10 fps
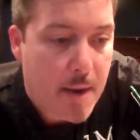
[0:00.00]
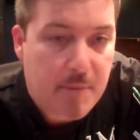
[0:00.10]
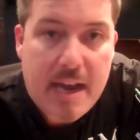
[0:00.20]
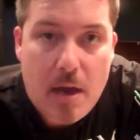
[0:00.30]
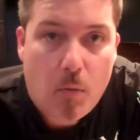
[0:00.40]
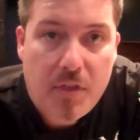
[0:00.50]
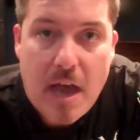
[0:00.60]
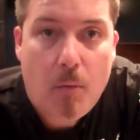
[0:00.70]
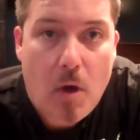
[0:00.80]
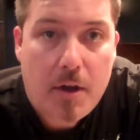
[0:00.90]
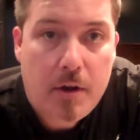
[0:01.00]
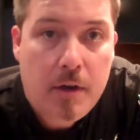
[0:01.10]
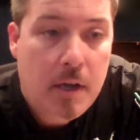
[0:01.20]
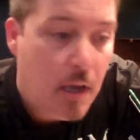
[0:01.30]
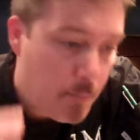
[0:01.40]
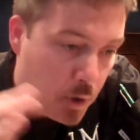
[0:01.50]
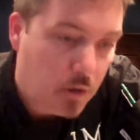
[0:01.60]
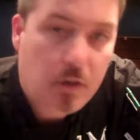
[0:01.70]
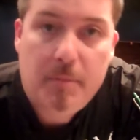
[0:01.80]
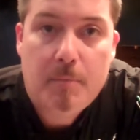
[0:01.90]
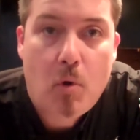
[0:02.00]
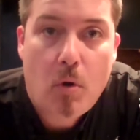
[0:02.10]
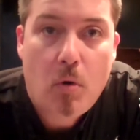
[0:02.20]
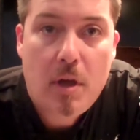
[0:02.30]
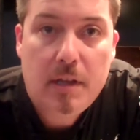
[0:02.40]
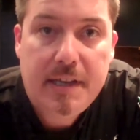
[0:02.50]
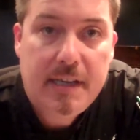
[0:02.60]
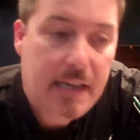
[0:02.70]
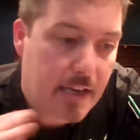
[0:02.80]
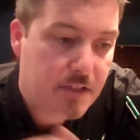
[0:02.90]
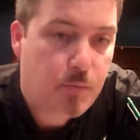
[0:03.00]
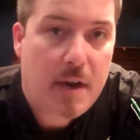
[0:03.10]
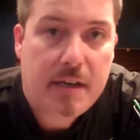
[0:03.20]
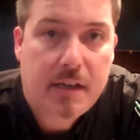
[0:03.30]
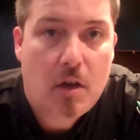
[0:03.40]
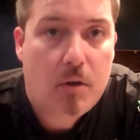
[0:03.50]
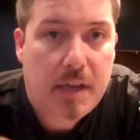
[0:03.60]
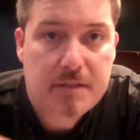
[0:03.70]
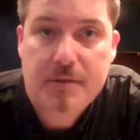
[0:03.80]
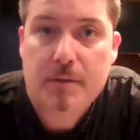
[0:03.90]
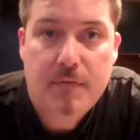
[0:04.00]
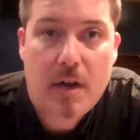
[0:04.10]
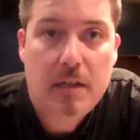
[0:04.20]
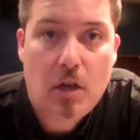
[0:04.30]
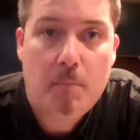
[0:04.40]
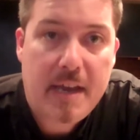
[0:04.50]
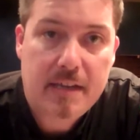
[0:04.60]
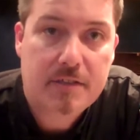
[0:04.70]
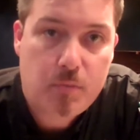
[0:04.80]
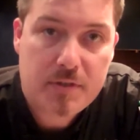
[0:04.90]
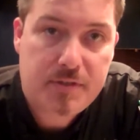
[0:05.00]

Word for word: wipe it out with hot water, put a little bit more oil in it, and it's ready to go again, so it's very low maintenance